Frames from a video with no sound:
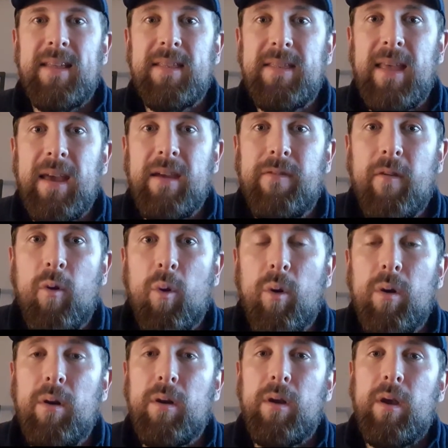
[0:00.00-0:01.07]

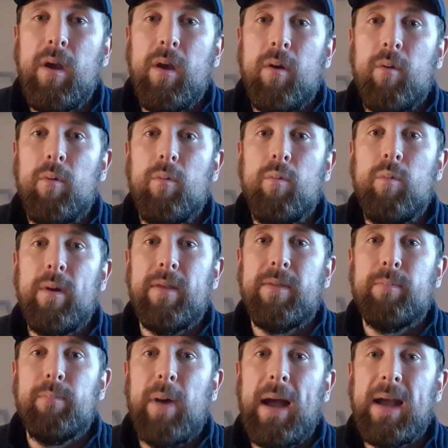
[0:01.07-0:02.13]
Therefore,
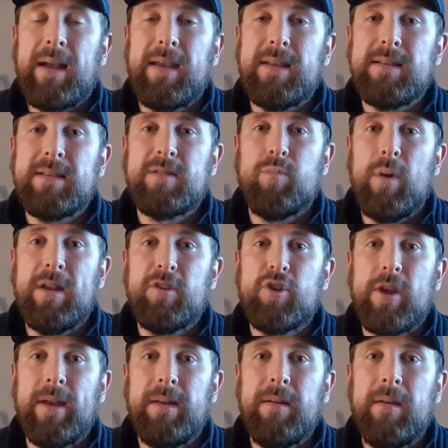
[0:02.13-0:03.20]
with packet
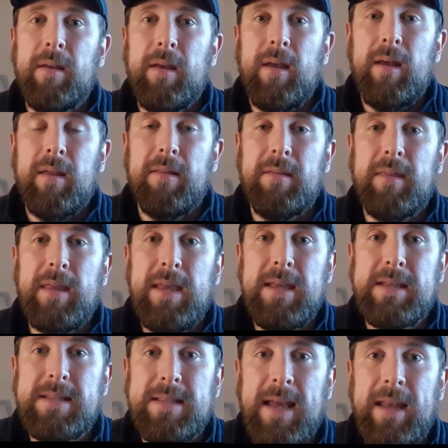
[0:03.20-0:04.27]
switching, the
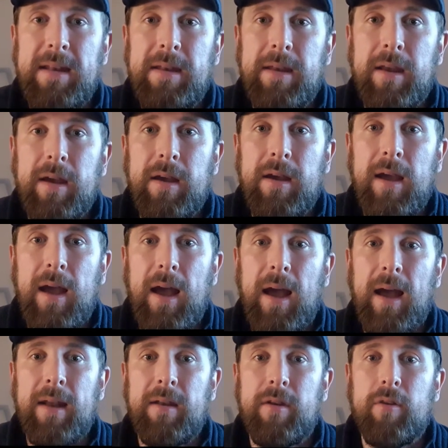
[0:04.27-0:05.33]
sender
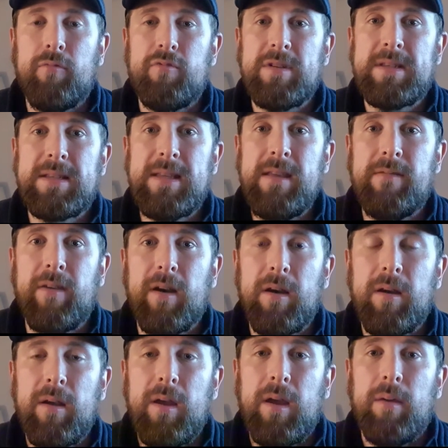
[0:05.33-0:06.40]
and
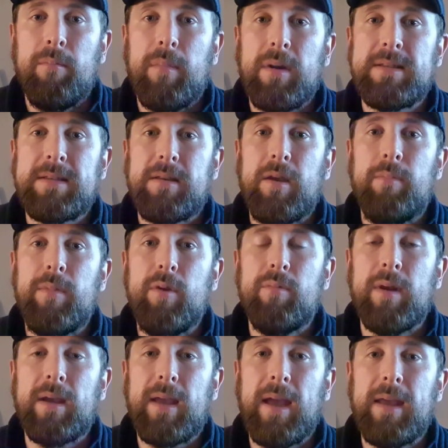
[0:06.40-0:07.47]
receiver must
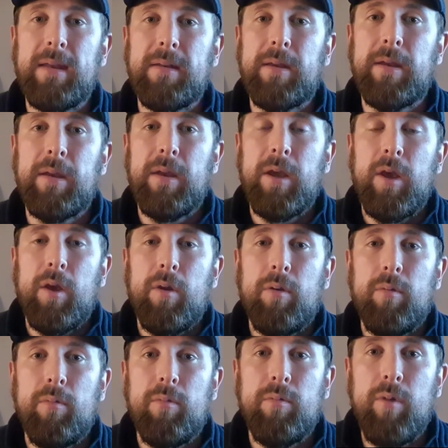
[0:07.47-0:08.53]
communicate
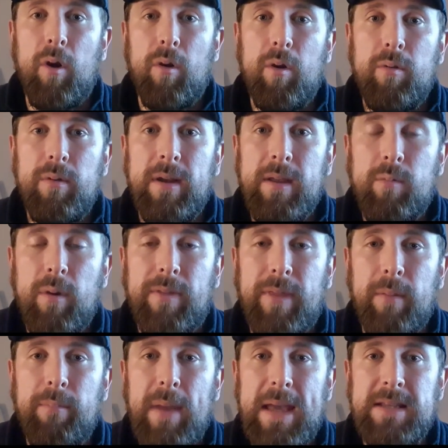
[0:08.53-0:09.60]
not only with
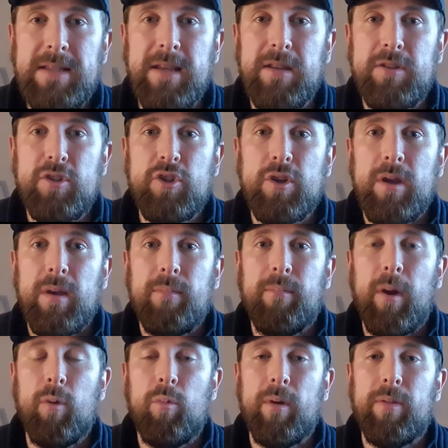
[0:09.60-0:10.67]
the message,
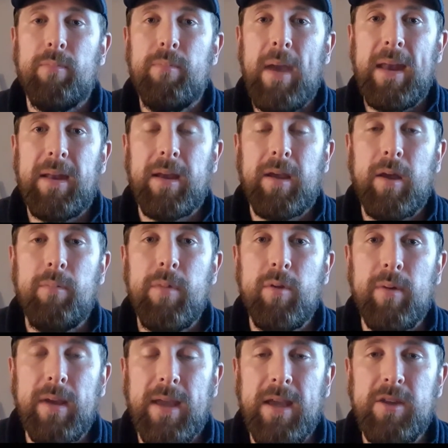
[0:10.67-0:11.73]
but with
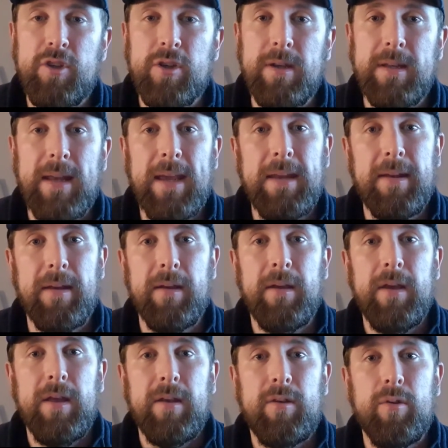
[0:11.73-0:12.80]
meta-communication data
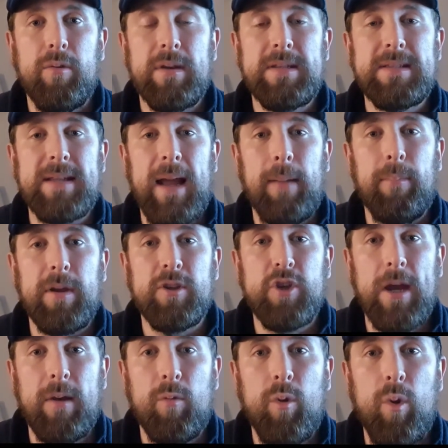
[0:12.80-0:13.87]
to establish
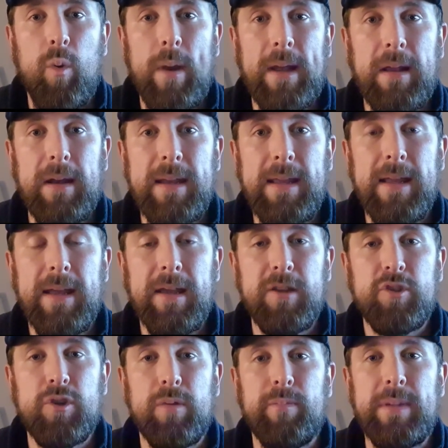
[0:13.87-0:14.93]
how quickly it
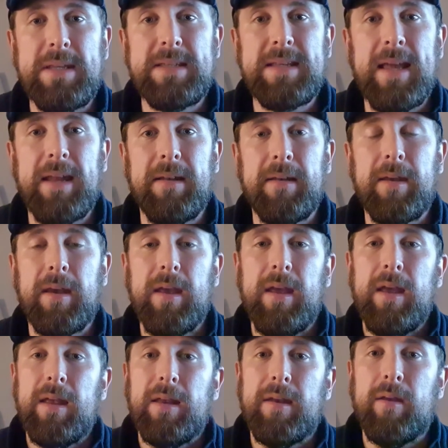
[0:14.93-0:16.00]
should be sent.
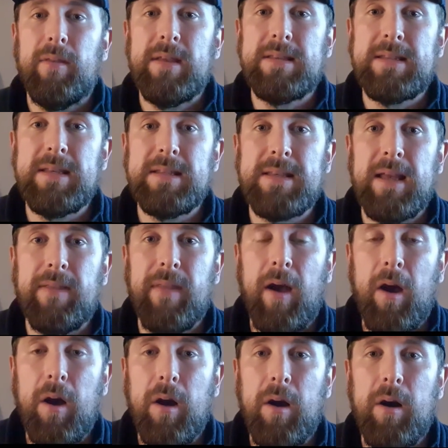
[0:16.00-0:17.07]
Now, this is at the
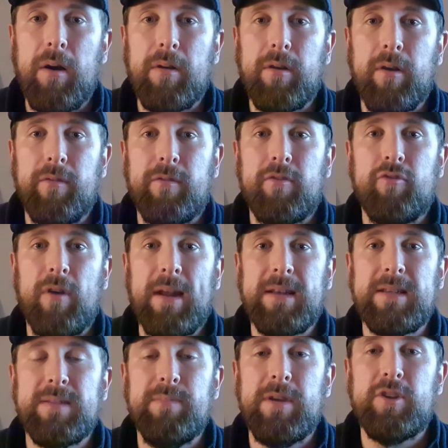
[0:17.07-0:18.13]
heart of
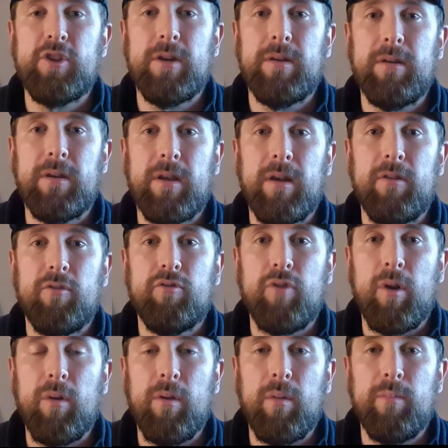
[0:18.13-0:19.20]
transmission
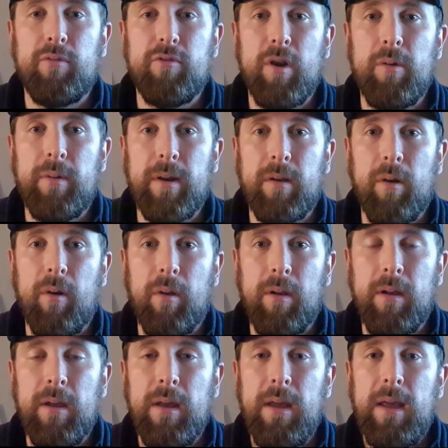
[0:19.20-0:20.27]
control
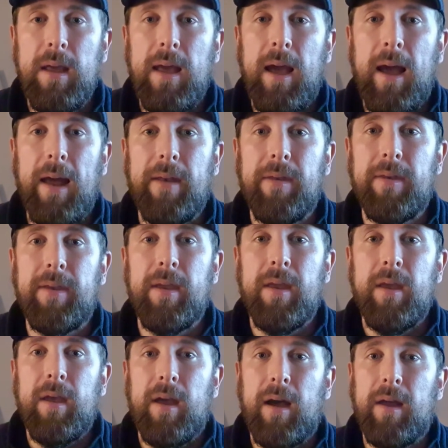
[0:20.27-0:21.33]
protocol, and
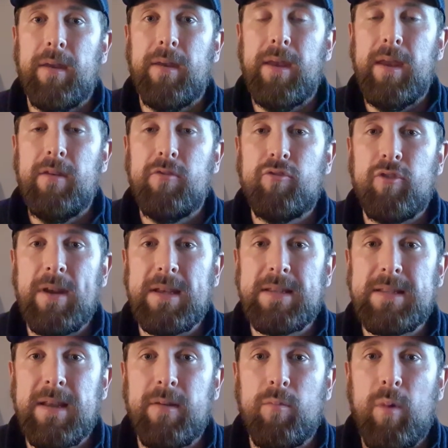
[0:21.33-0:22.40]
an
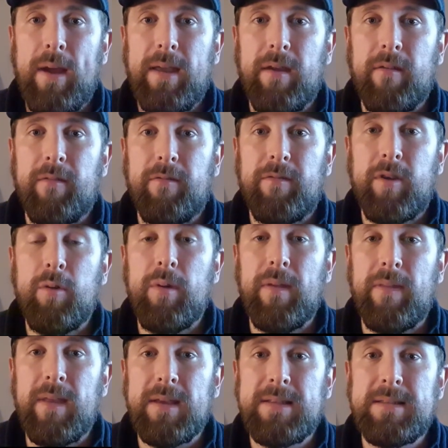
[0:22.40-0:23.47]
interesting way of
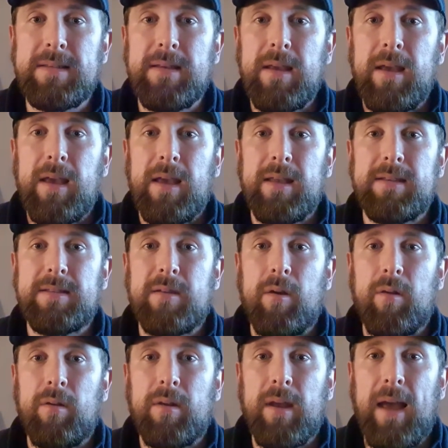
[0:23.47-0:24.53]
doing this is
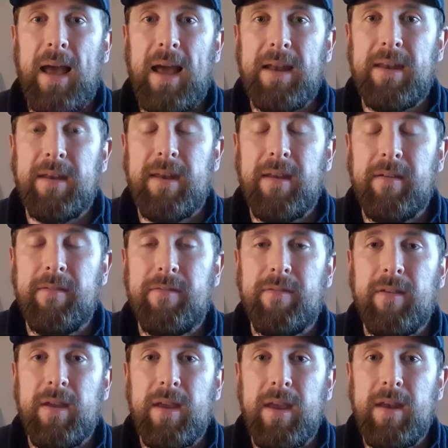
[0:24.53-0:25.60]
called additive
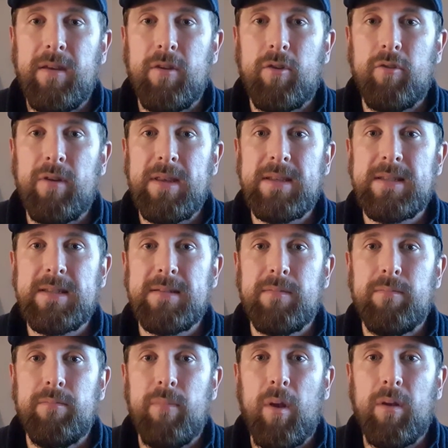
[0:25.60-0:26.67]

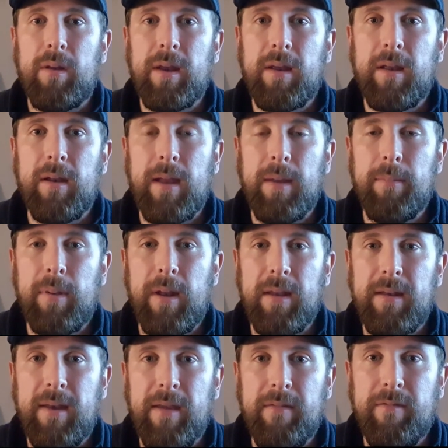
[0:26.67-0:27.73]
increase,
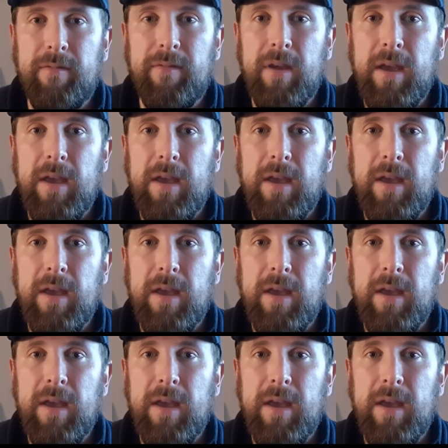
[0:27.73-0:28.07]
multiplicative